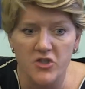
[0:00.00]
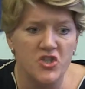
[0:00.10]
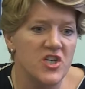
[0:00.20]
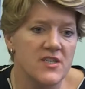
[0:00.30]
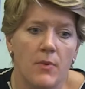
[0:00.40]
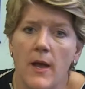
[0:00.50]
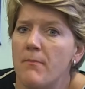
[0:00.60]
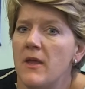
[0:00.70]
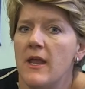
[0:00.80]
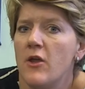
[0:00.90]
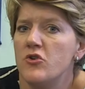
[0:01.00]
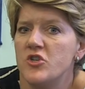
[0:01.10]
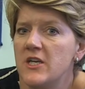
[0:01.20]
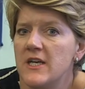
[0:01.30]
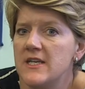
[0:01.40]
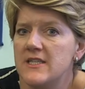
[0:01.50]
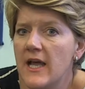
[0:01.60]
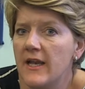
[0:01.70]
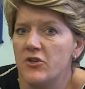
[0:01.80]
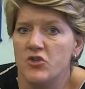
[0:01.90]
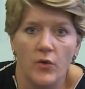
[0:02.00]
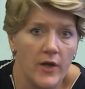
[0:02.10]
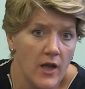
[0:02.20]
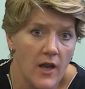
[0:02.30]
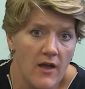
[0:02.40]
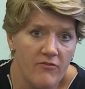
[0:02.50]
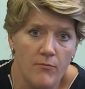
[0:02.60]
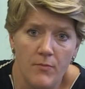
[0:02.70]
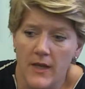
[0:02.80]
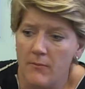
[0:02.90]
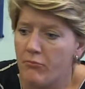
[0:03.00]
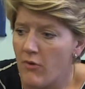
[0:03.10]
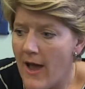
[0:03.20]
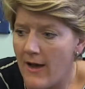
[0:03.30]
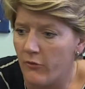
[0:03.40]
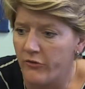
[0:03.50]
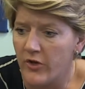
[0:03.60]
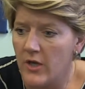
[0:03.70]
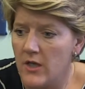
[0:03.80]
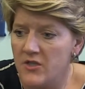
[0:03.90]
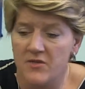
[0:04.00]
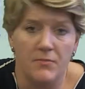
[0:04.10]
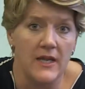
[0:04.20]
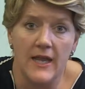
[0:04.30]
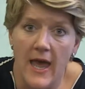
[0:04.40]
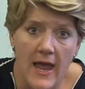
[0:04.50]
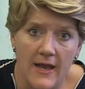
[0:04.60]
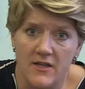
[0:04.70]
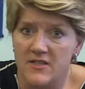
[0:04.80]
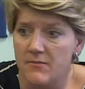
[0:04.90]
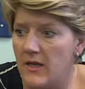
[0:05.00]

just by being who she is and enjoying her life and being proud to be gay and